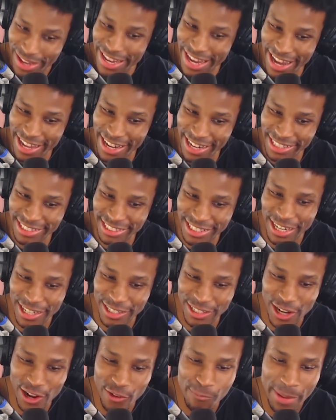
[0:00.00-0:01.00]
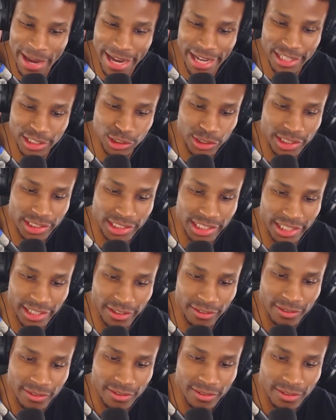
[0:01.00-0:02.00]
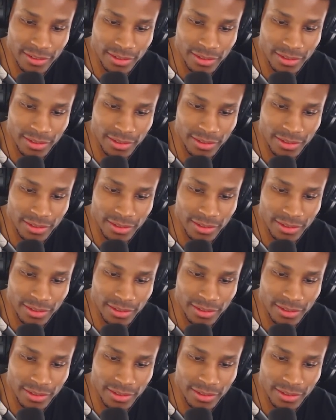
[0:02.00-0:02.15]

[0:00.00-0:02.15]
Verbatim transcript: Yeah, that's starting off bad, as you can tell.